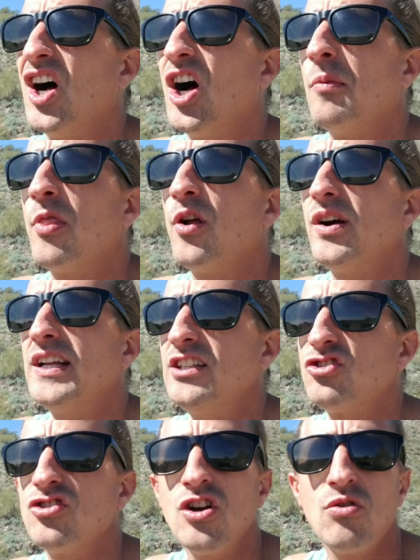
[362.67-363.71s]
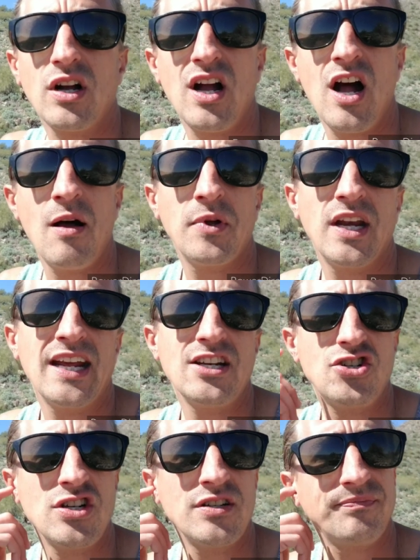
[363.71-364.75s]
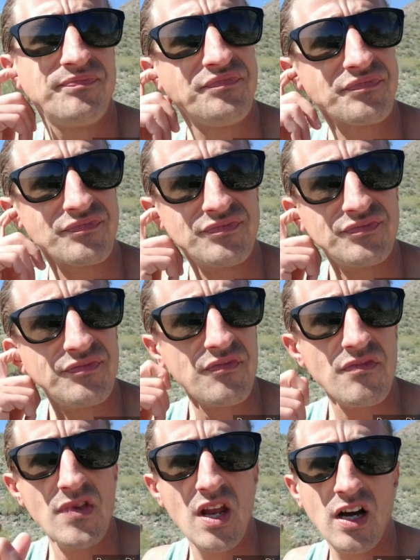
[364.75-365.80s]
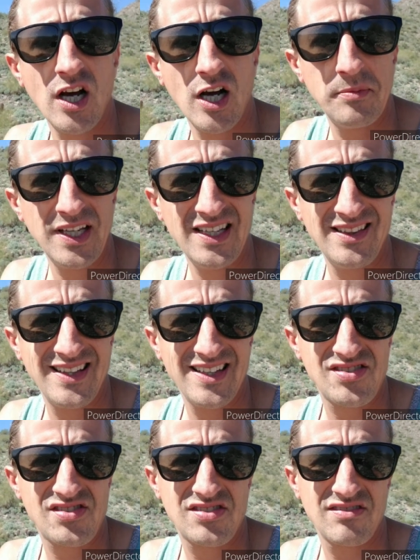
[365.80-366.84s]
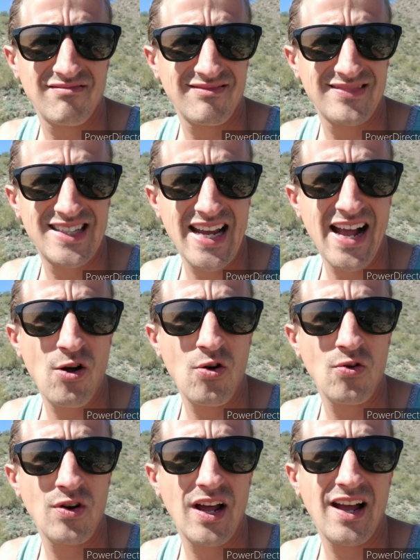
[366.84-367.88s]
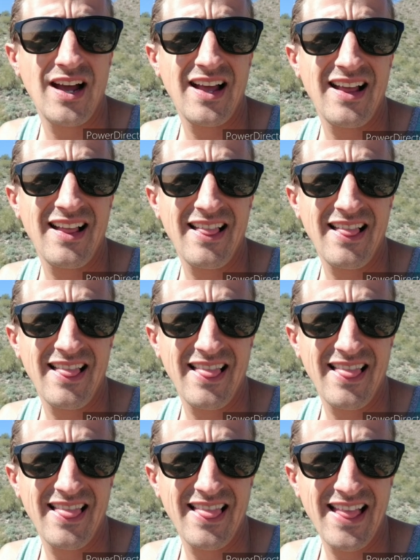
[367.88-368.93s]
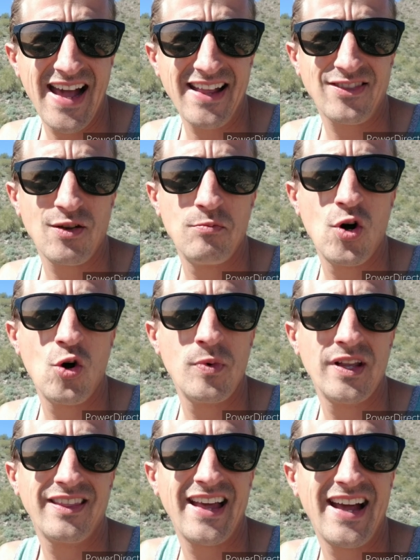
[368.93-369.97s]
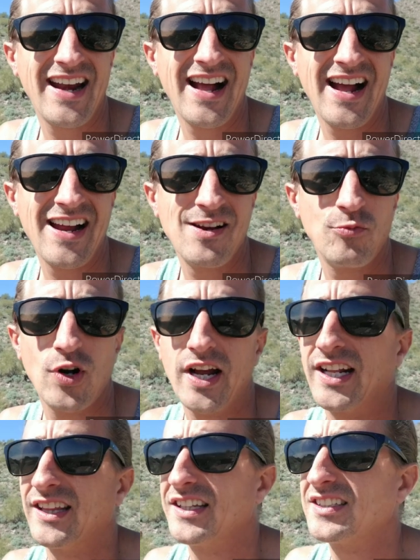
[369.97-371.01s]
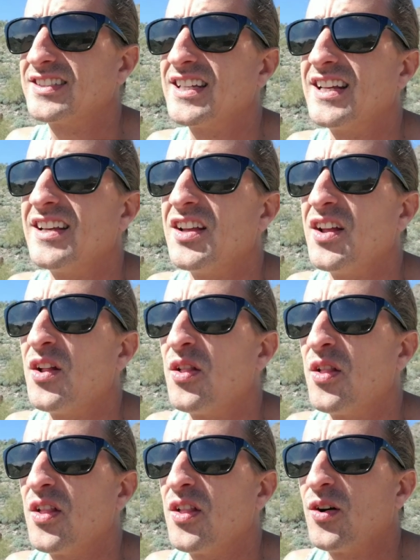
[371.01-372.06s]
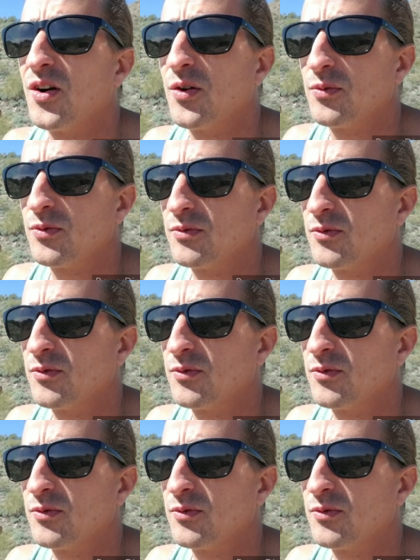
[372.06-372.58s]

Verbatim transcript: Um, there is no accommodation um, in this town at the moment that I am writing this or